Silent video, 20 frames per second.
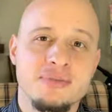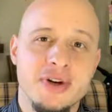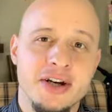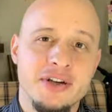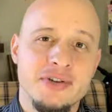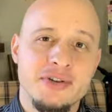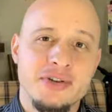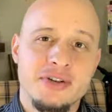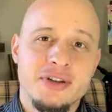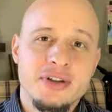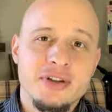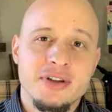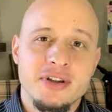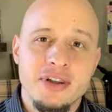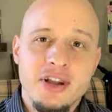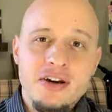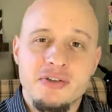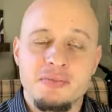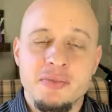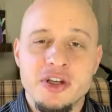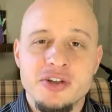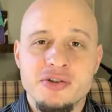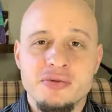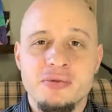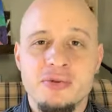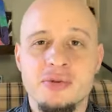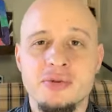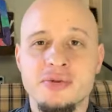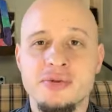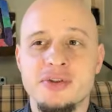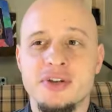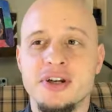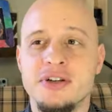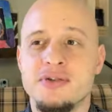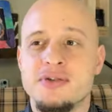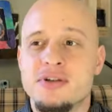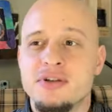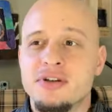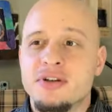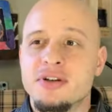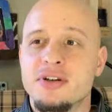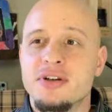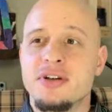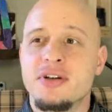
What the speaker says: I used to love pizza rolls. I used to